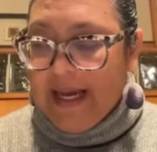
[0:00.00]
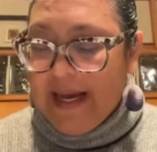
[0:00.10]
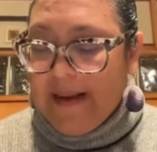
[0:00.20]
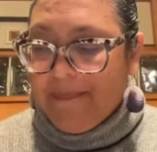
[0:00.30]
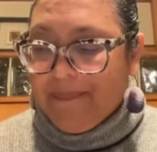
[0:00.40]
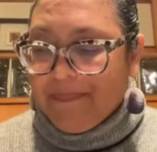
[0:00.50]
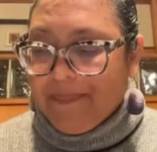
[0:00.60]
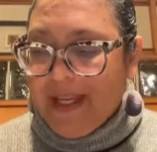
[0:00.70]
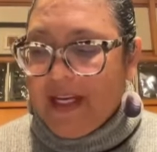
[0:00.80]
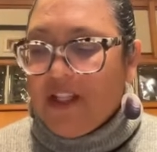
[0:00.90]

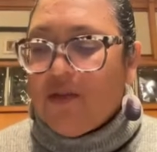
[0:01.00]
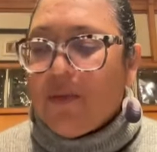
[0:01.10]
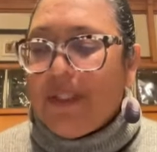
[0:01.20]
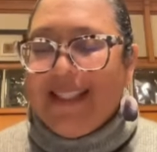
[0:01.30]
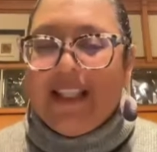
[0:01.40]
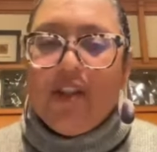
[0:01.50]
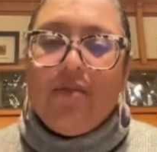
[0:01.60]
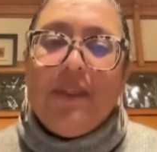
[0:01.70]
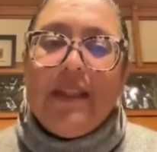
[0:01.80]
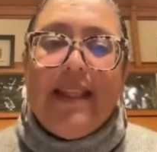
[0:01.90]
a resistance
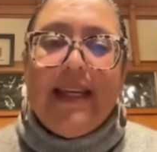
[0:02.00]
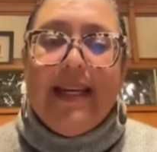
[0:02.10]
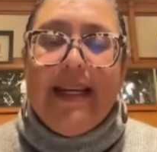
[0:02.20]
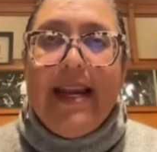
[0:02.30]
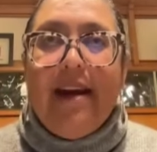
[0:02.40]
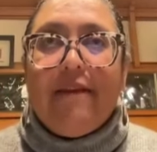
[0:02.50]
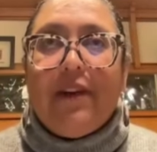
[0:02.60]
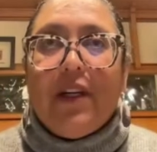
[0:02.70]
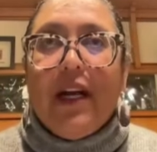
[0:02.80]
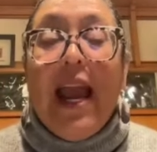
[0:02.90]
really that
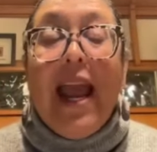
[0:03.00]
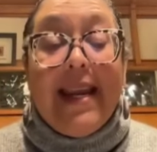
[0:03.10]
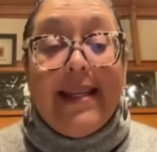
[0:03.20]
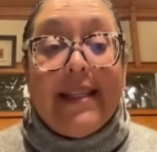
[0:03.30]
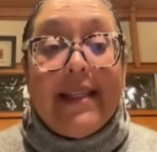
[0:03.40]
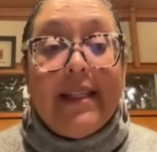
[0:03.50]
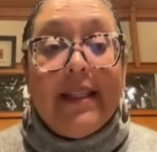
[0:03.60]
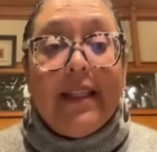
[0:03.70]
never ended.